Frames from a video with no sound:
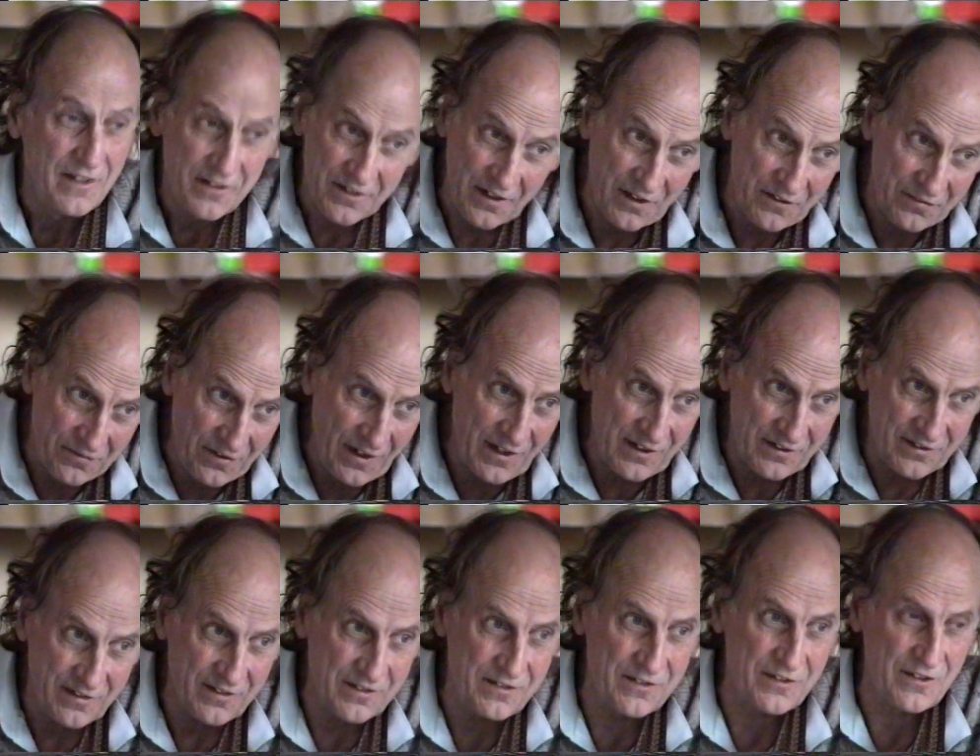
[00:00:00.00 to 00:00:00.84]
So
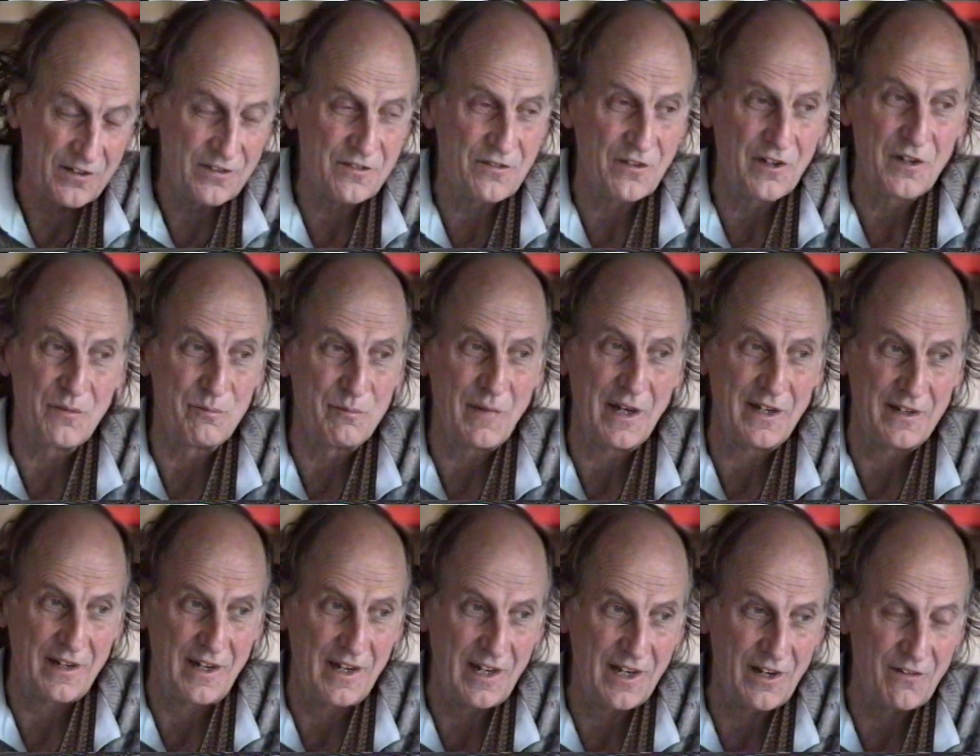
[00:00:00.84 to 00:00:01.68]
Faces in the Street
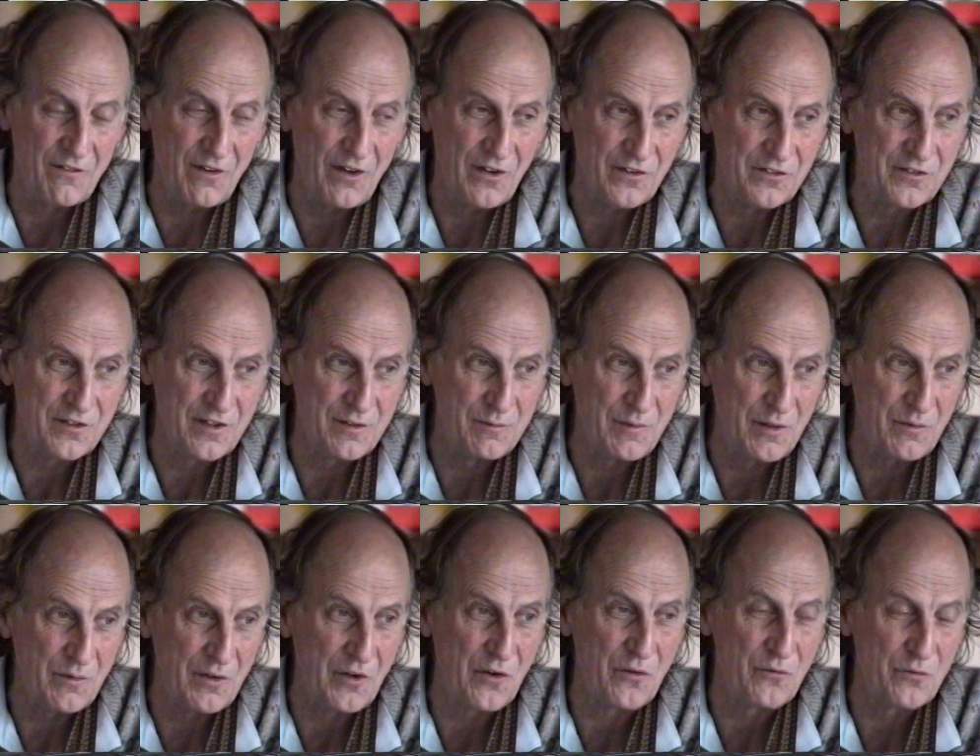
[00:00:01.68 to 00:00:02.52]
meant a hell of a lot to me
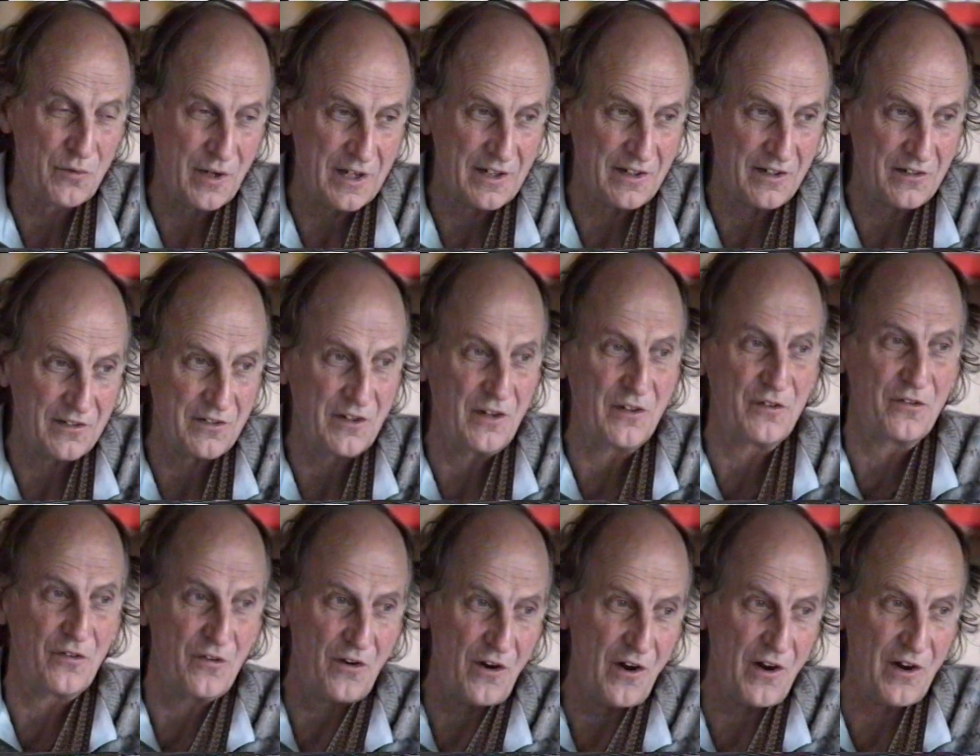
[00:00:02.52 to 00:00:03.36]
when I read it and I
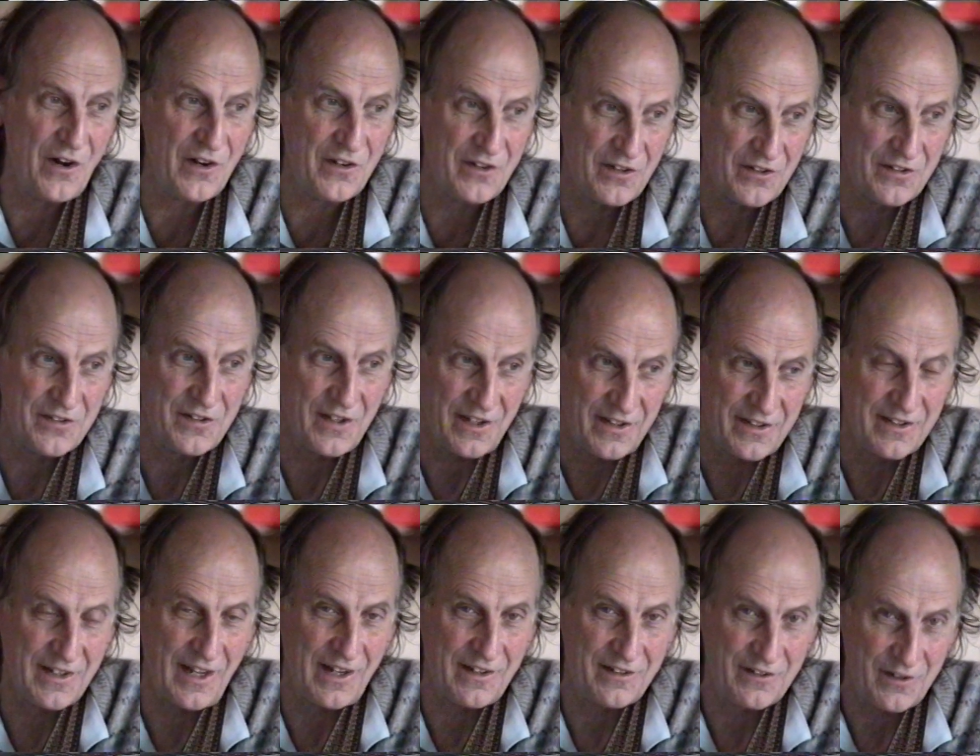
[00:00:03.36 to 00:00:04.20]
tried to
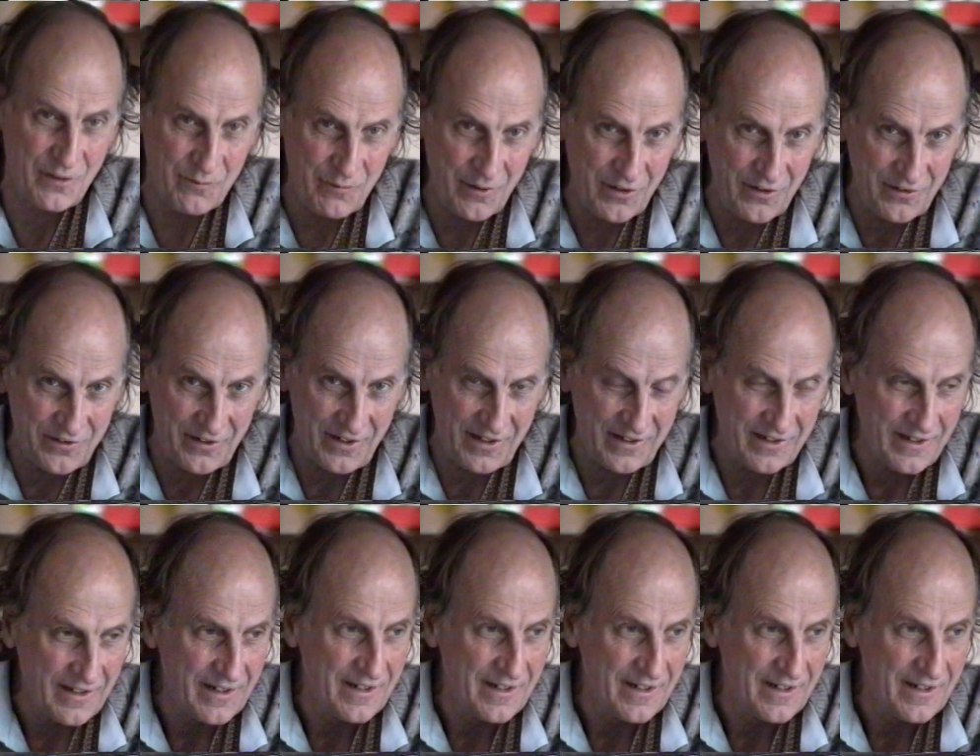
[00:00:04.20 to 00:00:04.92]
set that to music.